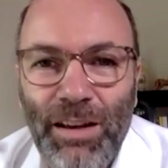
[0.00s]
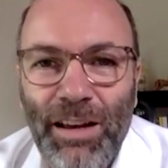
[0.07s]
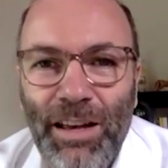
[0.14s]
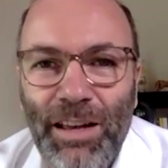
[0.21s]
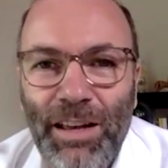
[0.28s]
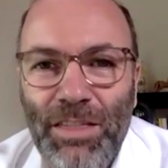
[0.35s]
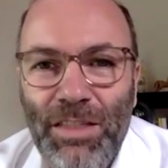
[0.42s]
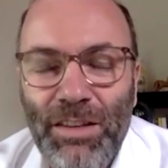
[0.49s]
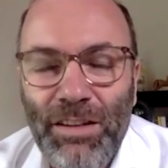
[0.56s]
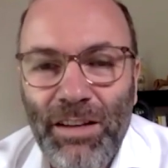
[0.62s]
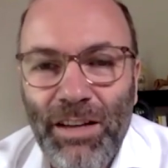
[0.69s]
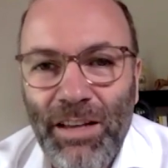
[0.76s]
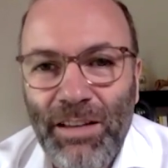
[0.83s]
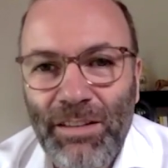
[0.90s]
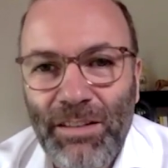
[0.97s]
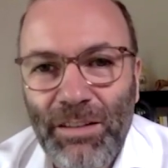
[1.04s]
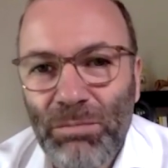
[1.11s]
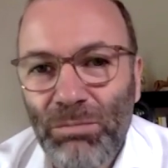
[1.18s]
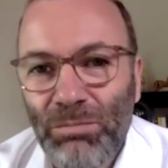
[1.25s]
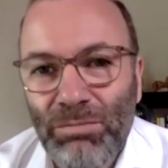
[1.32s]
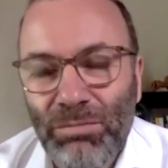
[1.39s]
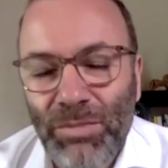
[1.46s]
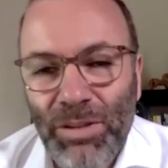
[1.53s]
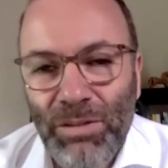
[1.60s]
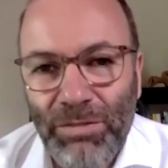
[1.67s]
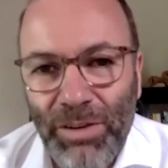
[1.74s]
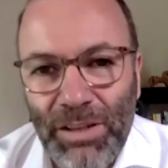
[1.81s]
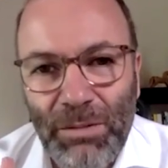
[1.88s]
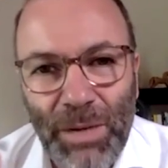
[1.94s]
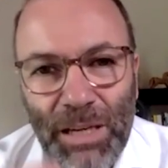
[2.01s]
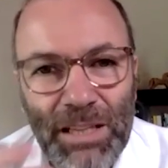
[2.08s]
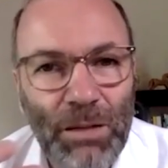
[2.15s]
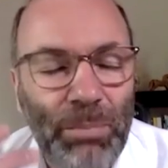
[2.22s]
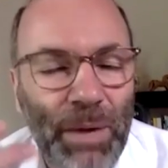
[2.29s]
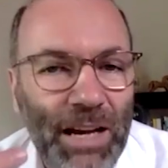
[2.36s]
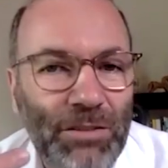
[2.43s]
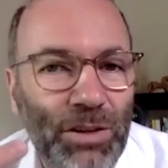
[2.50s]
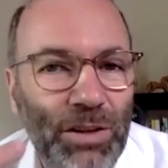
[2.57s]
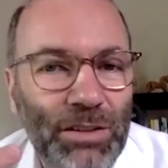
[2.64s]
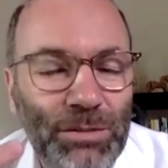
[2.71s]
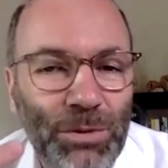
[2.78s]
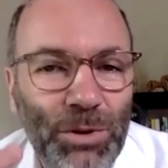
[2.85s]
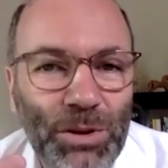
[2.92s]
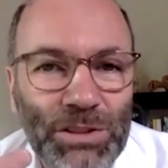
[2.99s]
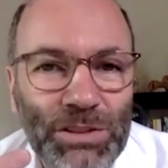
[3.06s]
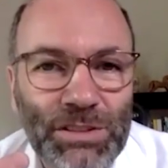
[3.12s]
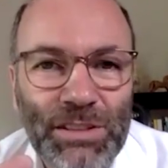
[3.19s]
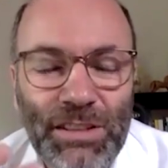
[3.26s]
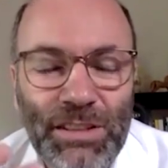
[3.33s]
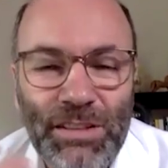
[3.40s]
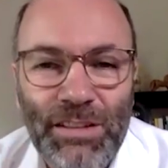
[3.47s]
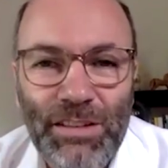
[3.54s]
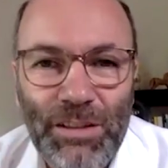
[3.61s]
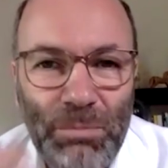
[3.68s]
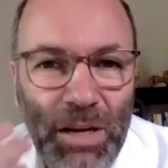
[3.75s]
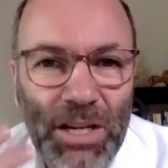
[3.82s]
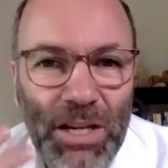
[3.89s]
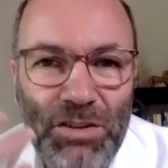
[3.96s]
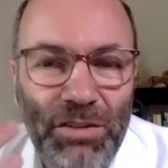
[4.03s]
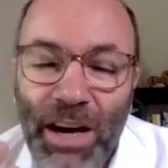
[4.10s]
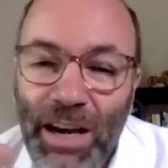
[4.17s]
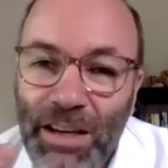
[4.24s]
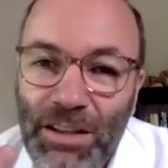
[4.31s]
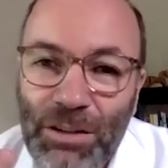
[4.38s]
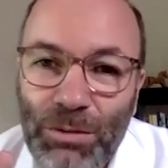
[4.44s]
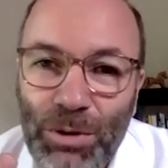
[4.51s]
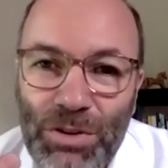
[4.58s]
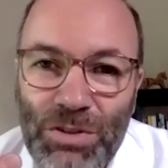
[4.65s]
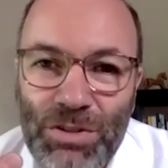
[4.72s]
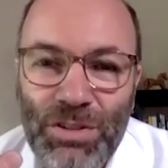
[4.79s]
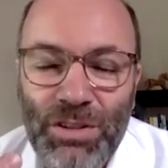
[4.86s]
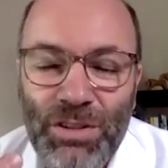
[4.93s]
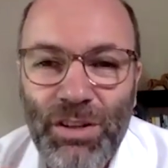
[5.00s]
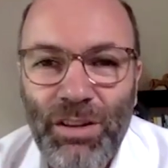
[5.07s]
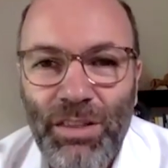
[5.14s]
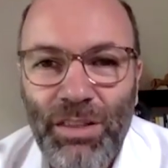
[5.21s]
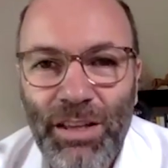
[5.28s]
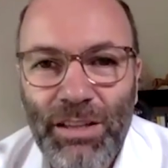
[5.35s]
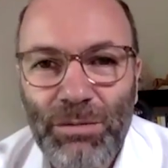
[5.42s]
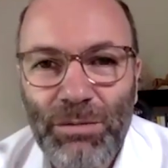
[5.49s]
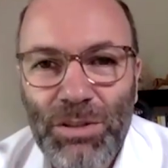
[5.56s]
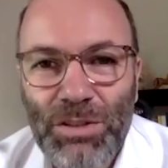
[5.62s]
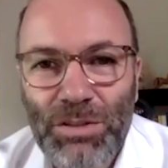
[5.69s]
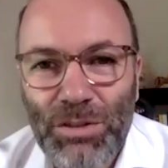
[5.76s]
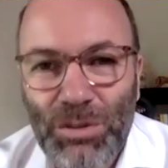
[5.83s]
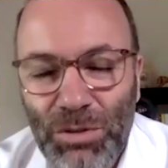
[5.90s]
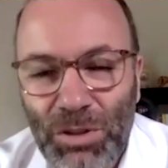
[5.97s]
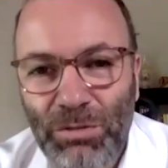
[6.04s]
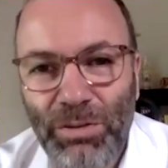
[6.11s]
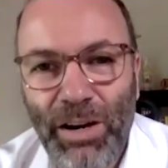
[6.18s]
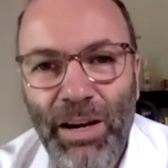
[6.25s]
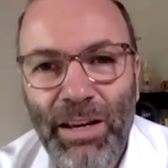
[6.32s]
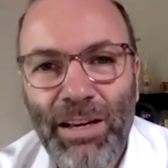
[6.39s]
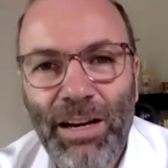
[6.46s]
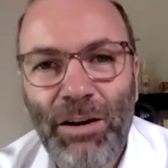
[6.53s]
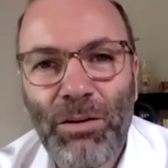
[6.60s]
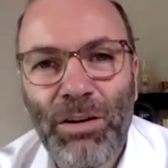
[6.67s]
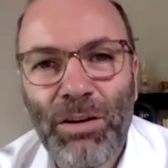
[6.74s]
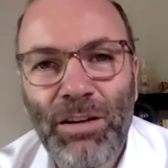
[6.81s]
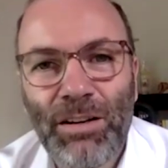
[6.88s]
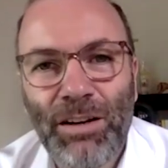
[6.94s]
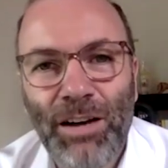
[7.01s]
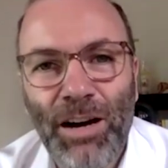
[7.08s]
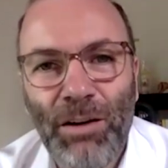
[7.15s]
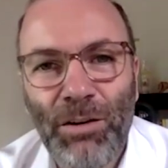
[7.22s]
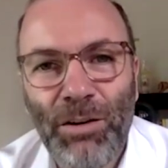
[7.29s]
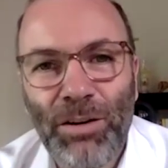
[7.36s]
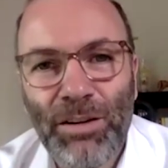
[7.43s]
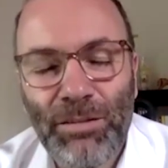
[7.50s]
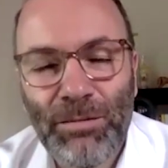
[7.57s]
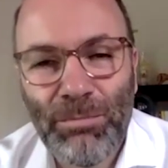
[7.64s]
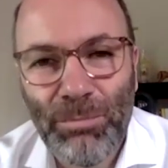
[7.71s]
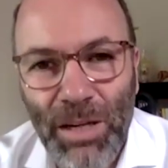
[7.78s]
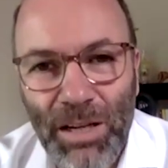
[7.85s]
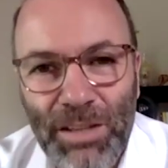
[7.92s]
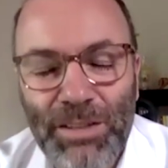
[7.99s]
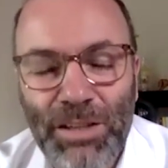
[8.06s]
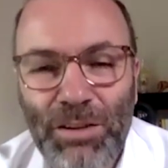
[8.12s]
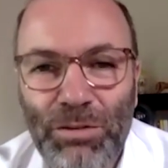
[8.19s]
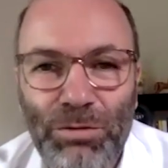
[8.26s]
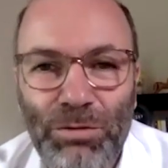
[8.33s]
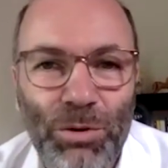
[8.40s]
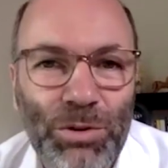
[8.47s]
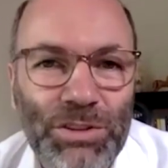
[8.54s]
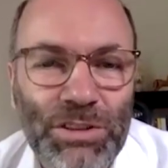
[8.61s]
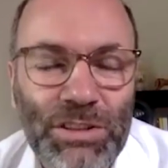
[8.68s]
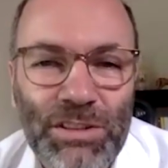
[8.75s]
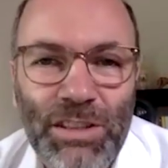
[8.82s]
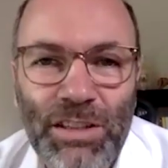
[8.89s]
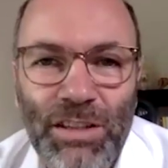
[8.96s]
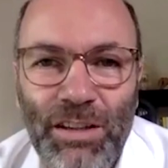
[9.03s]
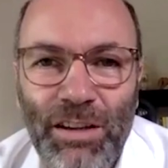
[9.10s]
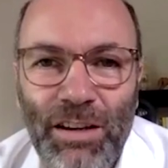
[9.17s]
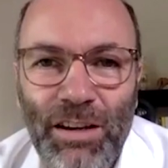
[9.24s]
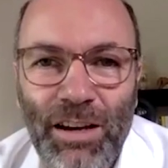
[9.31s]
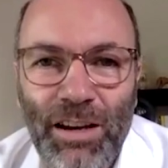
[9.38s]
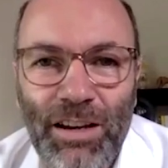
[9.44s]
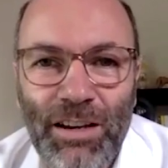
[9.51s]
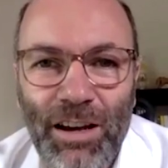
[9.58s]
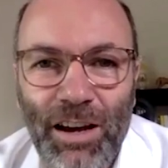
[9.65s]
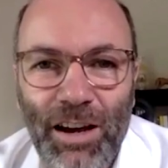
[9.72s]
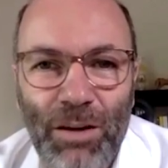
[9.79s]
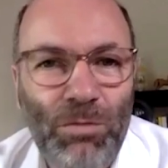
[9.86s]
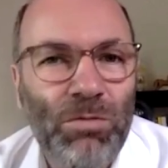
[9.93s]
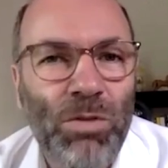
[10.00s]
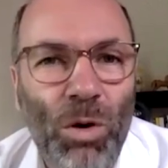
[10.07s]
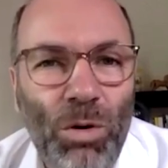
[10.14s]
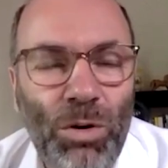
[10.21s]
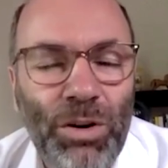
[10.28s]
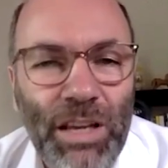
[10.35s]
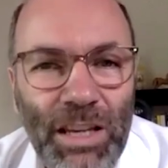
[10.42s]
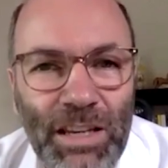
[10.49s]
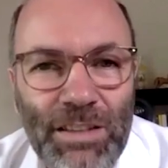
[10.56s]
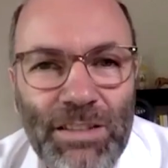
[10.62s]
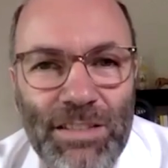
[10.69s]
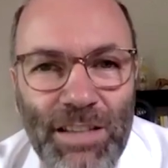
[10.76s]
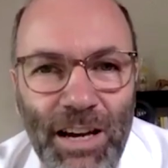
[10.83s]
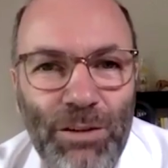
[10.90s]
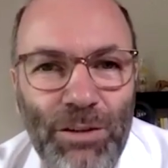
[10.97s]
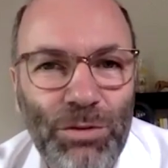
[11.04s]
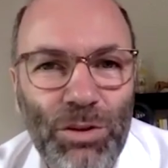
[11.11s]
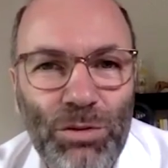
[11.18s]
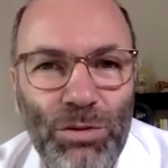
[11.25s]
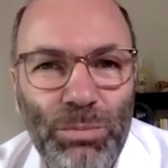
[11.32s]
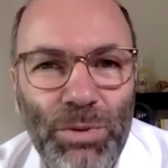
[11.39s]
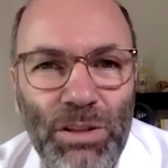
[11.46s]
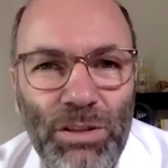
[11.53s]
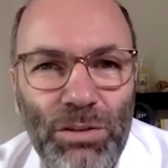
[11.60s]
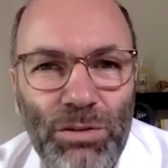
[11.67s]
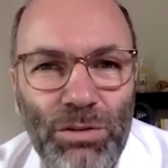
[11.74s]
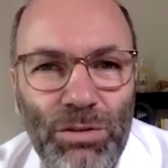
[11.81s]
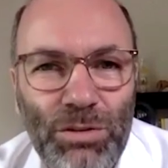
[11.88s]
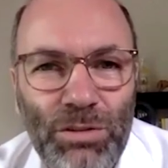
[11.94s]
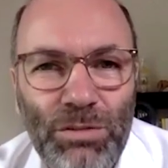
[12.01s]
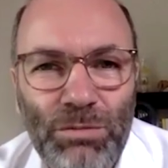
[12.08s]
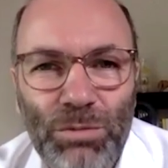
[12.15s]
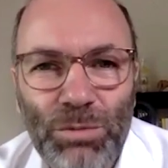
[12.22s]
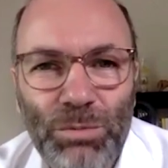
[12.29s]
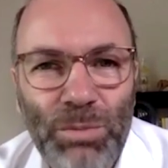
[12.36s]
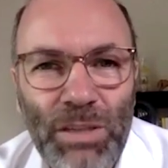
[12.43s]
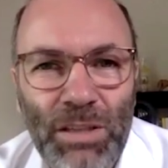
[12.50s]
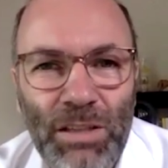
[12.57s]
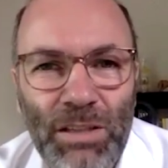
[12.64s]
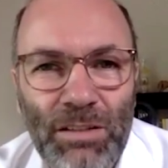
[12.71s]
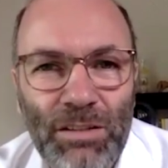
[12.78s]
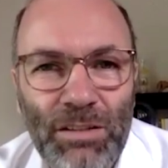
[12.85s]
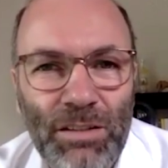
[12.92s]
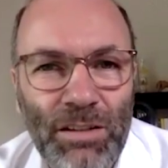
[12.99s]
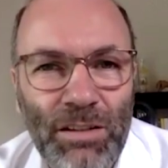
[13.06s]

And the fundamental background was, the major idea was that with unifying our military forces, a war inside of the European Union would be